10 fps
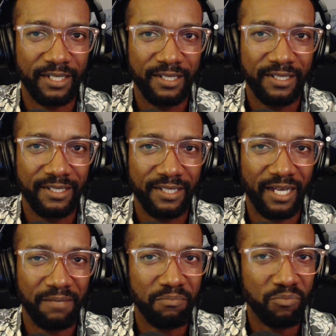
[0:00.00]
Like
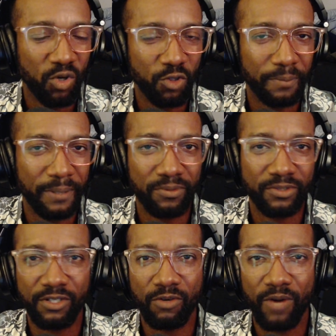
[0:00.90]
most people
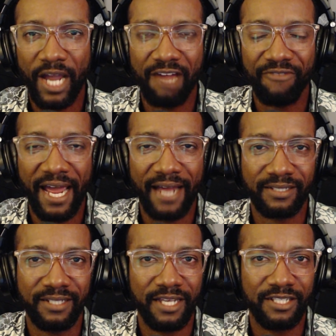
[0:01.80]
don't have
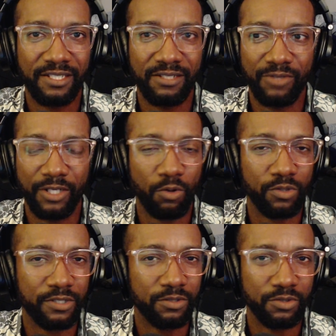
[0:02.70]
access to an old
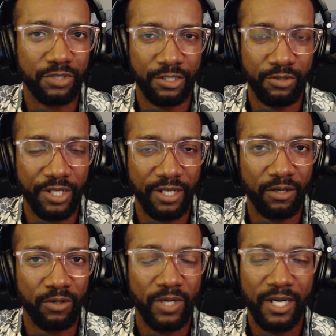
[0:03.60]
school
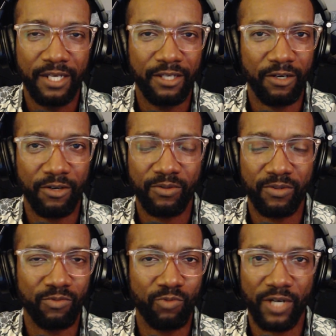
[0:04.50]
studio. You know,
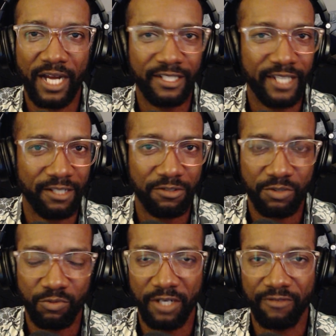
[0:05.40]
we're not Taylor
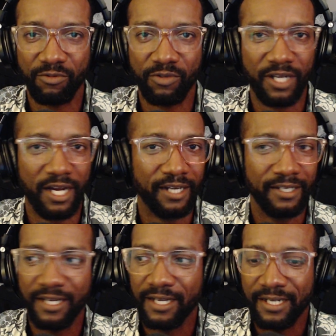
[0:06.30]
Swift. We're not
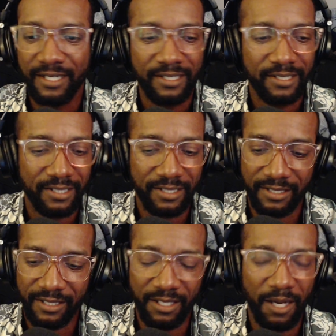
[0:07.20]

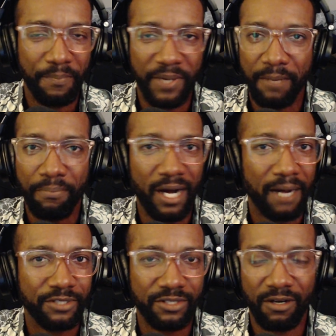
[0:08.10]
a big pop
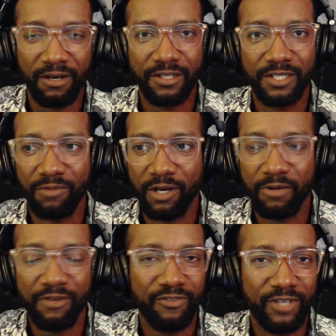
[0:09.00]
star to where
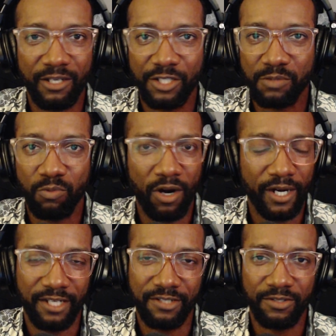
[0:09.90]
we can just walk in a
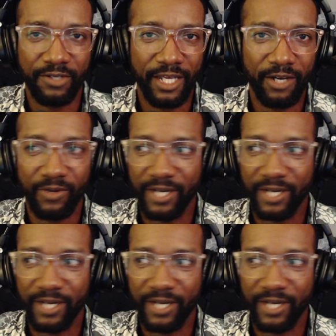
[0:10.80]
studio and have a